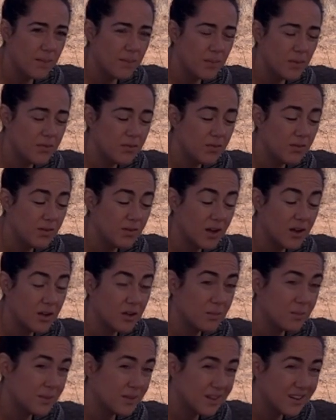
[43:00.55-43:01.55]
If you've got your
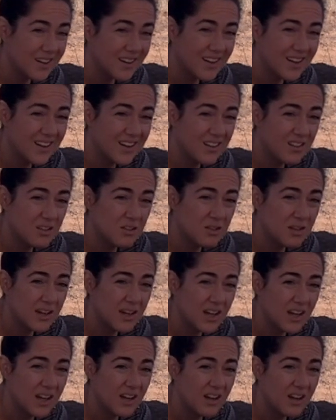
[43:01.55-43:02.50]
period, it's great.